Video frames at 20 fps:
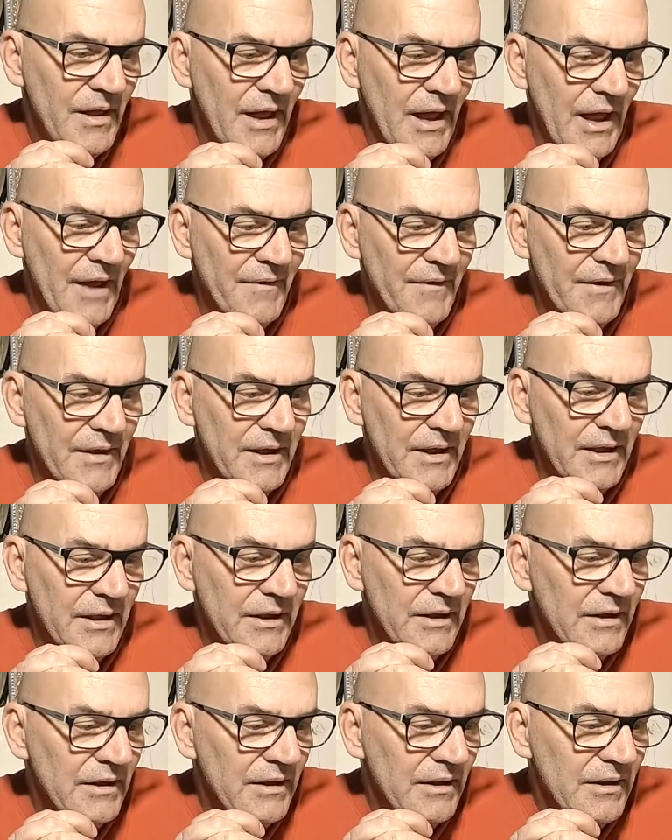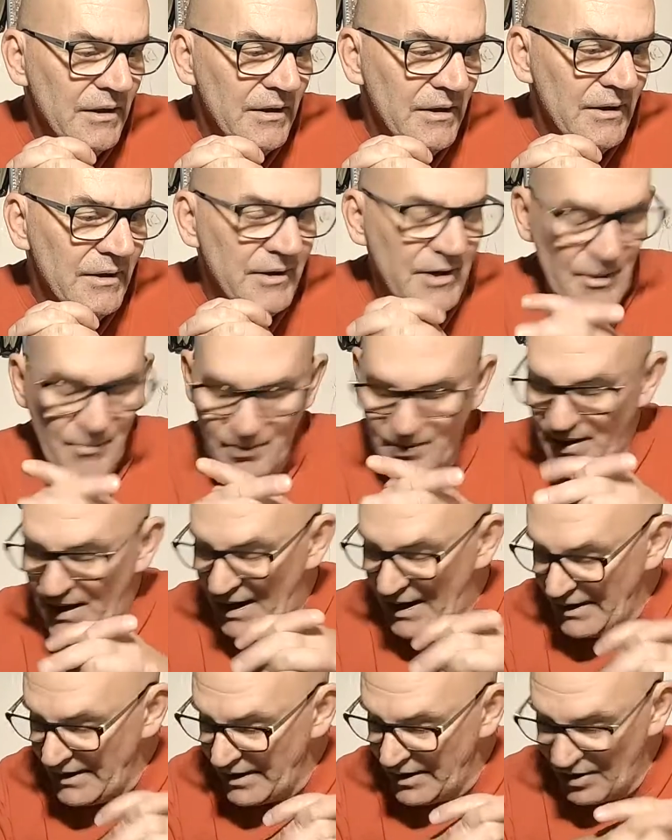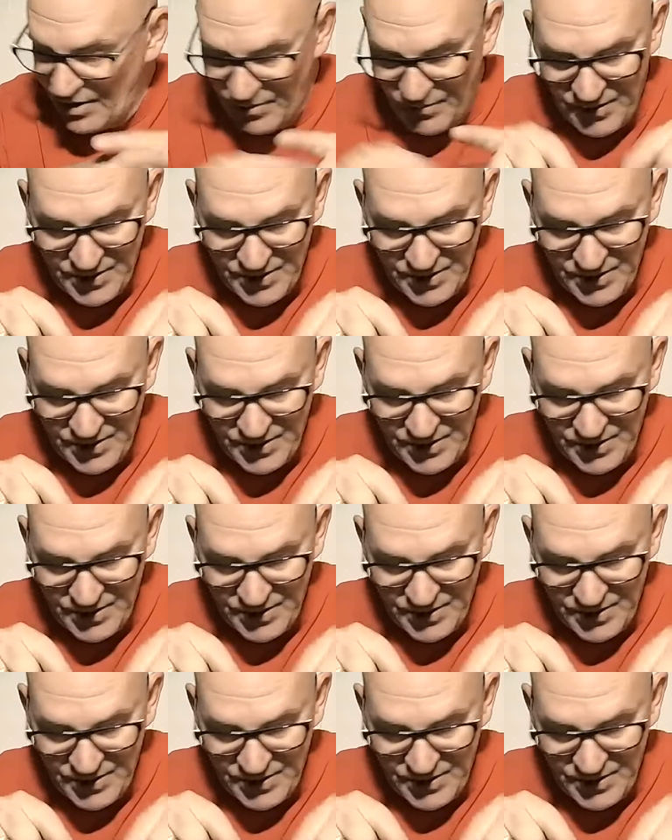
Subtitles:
and the number 9 arrow,